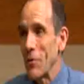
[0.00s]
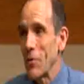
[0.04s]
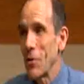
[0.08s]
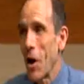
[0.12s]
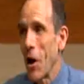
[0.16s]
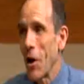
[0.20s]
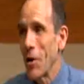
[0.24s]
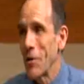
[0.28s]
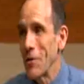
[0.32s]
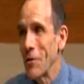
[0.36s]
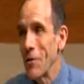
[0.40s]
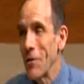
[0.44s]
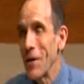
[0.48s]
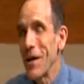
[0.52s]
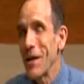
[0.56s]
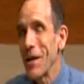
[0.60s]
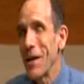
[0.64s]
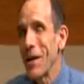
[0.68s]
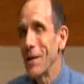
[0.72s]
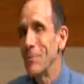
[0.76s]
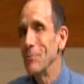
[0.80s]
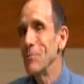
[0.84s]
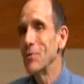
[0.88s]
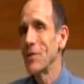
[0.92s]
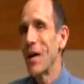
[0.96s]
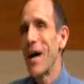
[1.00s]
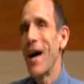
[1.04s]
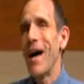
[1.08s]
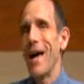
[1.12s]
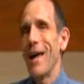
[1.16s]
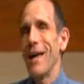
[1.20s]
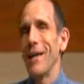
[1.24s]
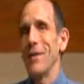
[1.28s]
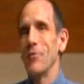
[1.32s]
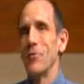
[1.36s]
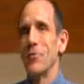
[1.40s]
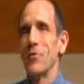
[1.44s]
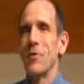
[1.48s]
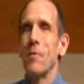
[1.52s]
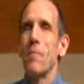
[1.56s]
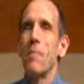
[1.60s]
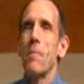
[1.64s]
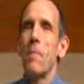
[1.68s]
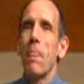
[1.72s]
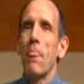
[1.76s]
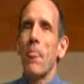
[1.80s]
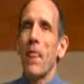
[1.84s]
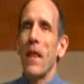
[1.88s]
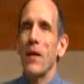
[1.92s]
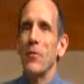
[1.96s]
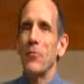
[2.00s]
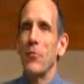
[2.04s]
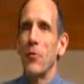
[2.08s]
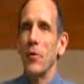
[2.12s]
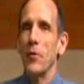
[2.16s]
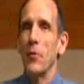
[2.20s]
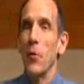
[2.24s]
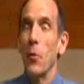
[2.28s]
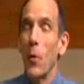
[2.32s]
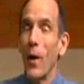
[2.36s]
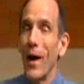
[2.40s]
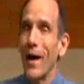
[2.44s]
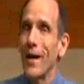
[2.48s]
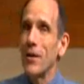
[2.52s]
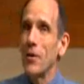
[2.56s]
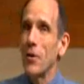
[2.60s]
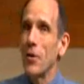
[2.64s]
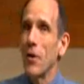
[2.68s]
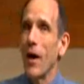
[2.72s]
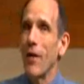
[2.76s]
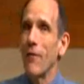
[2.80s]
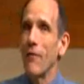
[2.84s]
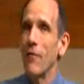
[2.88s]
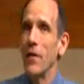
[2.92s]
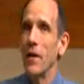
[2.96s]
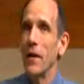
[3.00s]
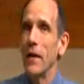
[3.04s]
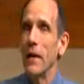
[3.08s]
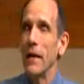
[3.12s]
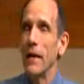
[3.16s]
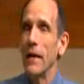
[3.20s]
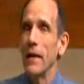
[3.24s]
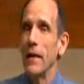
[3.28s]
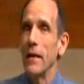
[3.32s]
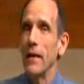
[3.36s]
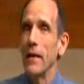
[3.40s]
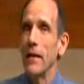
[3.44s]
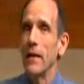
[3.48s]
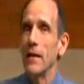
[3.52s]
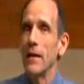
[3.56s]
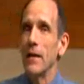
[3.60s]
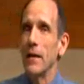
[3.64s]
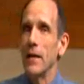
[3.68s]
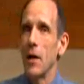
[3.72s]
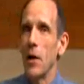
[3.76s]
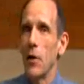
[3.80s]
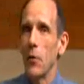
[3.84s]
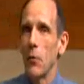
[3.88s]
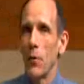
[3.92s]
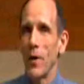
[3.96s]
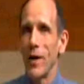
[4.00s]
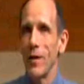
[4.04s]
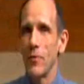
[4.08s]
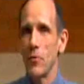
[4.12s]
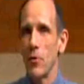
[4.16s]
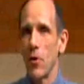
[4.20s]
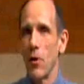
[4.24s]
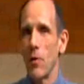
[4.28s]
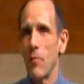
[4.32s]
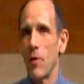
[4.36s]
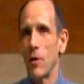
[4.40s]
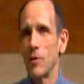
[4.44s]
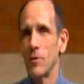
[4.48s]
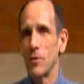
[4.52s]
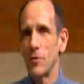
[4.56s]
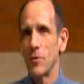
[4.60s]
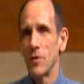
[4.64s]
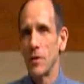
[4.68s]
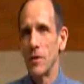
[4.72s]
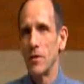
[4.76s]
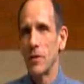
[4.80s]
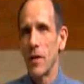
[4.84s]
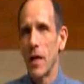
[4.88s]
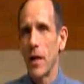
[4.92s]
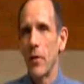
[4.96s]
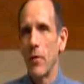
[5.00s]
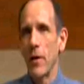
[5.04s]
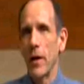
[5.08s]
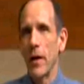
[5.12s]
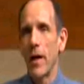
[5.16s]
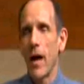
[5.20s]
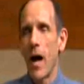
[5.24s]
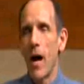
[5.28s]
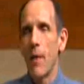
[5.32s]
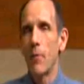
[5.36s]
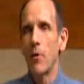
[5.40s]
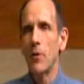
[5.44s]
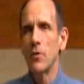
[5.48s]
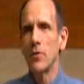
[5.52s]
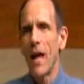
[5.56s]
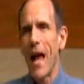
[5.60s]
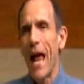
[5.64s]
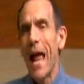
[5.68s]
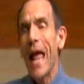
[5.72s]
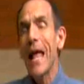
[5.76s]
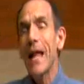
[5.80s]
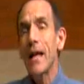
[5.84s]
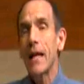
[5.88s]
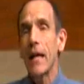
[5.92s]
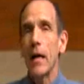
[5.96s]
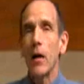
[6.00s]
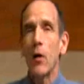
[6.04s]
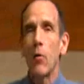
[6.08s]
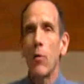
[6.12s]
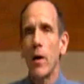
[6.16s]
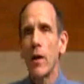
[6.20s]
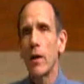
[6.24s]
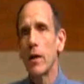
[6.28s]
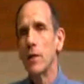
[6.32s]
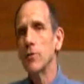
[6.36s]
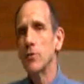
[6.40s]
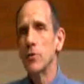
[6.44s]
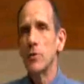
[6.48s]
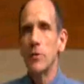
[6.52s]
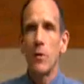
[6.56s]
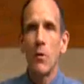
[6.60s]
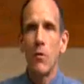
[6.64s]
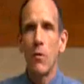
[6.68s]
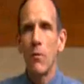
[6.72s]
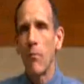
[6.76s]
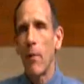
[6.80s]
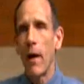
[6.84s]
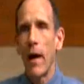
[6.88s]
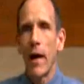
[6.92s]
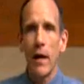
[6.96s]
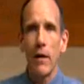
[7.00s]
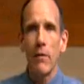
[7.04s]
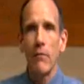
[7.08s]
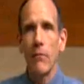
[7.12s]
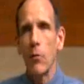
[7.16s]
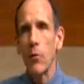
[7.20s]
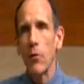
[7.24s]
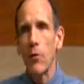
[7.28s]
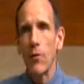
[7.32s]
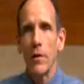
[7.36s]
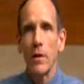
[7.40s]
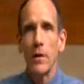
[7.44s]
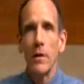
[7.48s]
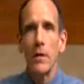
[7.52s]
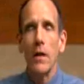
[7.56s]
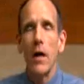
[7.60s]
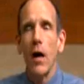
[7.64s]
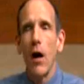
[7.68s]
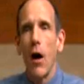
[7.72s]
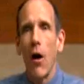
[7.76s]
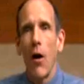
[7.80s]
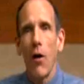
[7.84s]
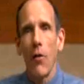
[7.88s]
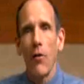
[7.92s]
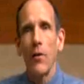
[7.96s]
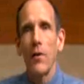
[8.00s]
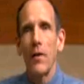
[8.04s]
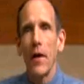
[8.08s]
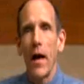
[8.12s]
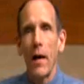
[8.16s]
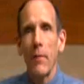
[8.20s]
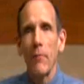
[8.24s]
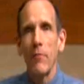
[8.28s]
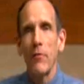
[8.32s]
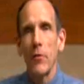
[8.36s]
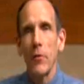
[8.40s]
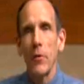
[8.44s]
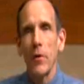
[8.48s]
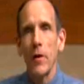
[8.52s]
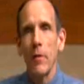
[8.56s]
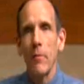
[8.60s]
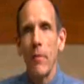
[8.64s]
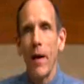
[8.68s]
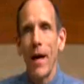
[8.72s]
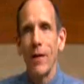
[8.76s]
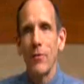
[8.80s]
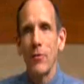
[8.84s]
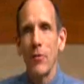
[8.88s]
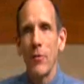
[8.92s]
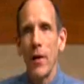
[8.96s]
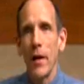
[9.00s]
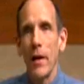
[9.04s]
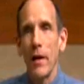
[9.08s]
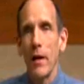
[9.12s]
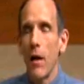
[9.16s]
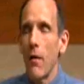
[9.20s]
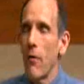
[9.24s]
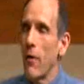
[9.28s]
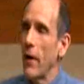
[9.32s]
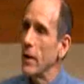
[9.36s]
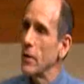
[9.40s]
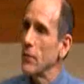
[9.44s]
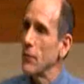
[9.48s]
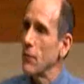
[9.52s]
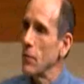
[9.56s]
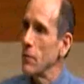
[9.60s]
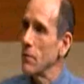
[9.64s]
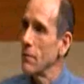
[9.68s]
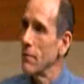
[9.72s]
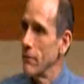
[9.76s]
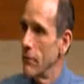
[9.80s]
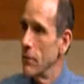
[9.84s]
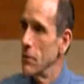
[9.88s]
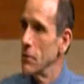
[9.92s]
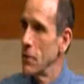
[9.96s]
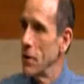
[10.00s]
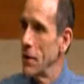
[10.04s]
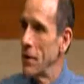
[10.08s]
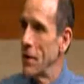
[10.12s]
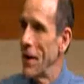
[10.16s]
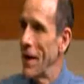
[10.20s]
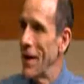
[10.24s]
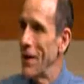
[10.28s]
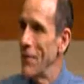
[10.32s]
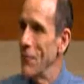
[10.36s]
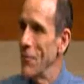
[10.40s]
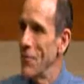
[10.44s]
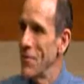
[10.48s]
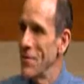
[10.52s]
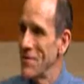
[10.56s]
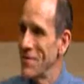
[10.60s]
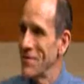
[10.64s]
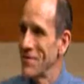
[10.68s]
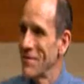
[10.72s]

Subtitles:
to talk to you. Kim Saenz is the director of the Hunt Regional Emergency Center in Commerce and in Quinlan. She's going back and forth all the time, if you can imagine that. Thanks for sitting down with us.